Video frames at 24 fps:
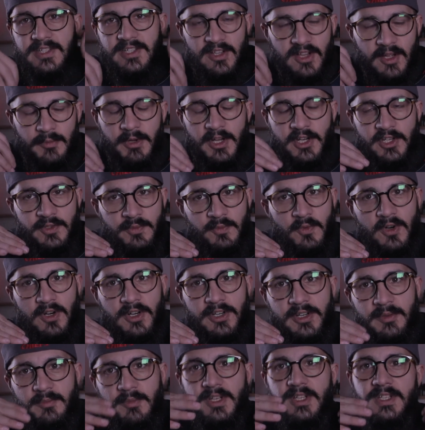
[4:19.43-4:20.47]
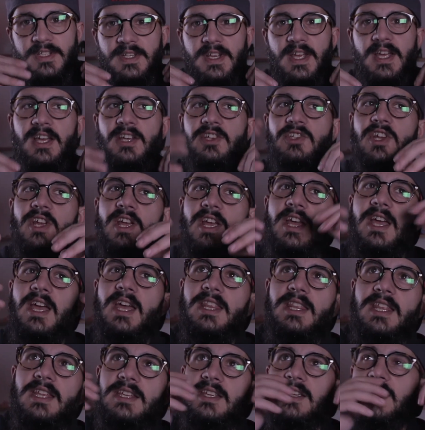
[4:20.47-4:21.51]
still a bunch more in your mustache,
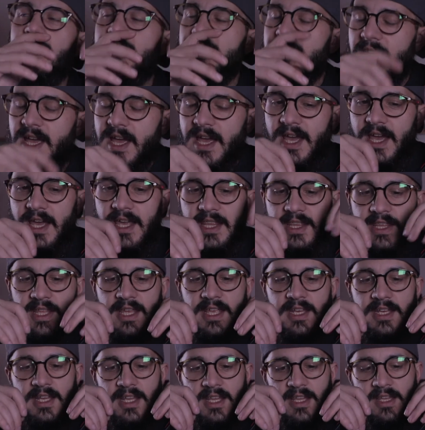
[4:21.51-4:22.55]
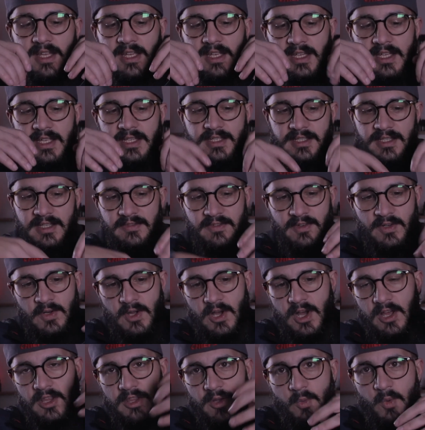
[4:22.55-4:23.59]
and then you get that, and then like it's leaving
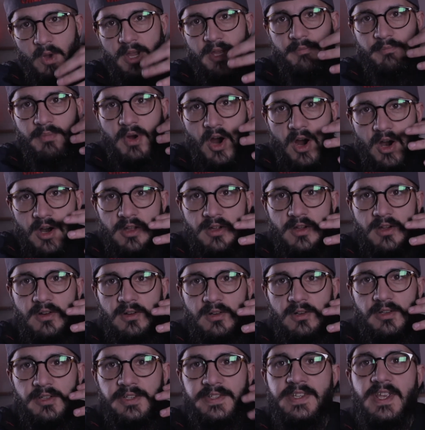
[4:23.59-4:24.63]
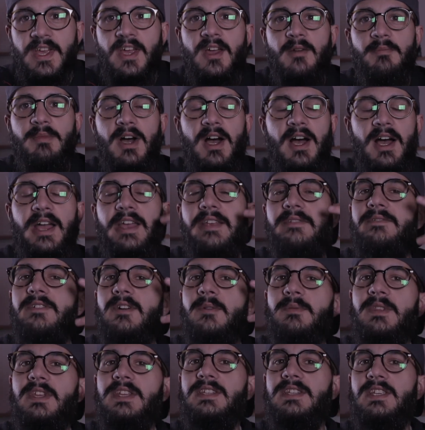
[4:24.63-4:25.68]
all the white particles behind
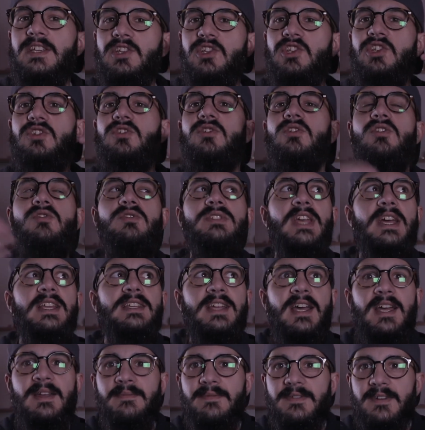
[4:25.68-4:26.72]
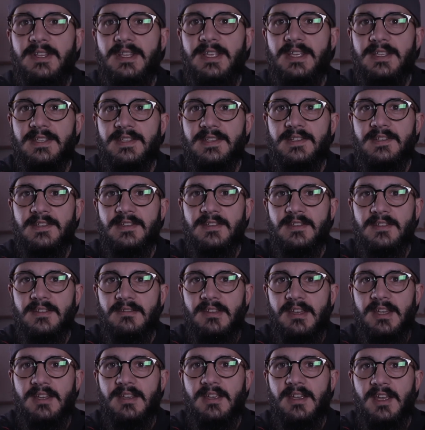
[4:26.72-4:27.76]
from the tissue. Who's got time for this?
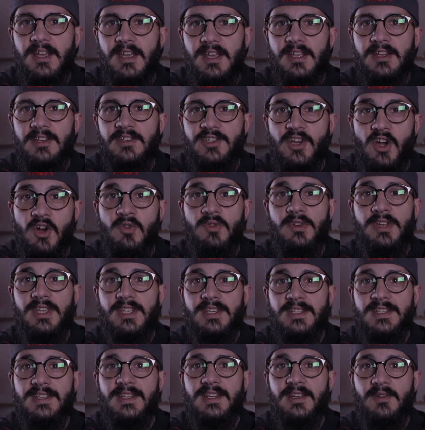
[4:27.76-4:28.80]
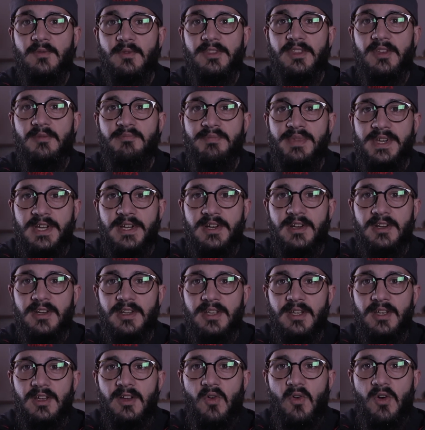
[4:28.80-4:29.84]
Like, don't get sick with a beard
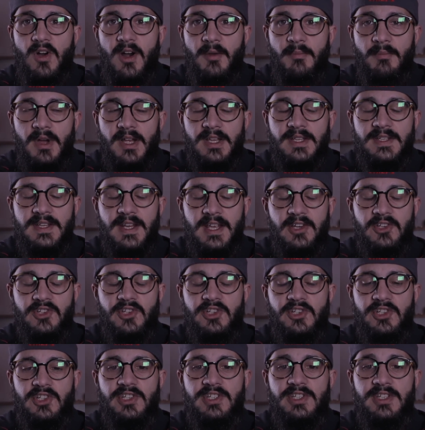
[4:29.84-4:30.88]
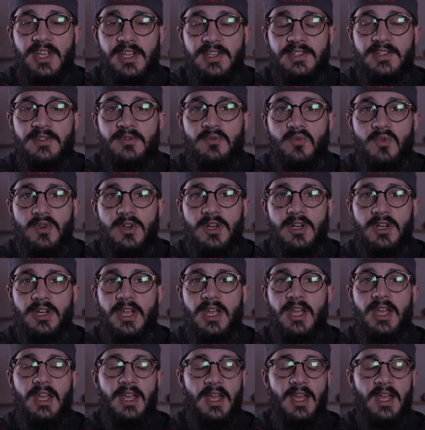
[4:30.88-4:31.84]
or a mustache. It just doesn't work.